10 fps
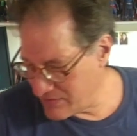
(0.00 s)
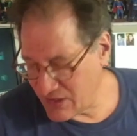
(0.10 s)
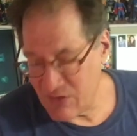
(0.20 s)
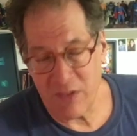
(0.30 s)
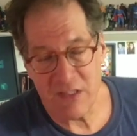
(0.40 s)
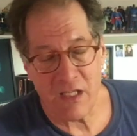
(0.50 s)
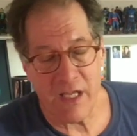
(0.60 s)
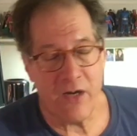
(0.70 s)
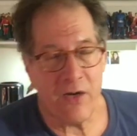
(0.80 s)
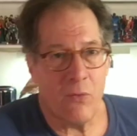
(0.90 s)
6 months
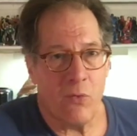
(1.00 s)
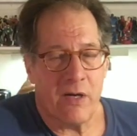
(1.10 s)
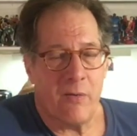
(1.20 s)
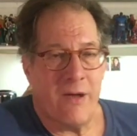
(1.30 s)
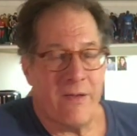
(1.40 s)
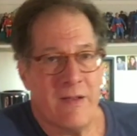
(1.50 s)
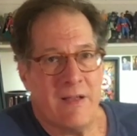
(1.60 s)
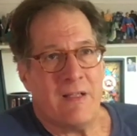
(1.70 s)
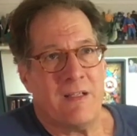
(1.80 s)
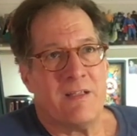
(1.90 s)
later,
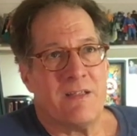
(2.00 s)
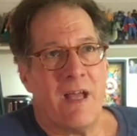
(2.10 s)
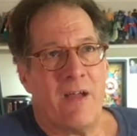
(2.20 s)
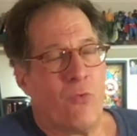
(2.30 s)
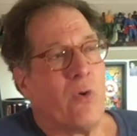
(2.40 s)
I've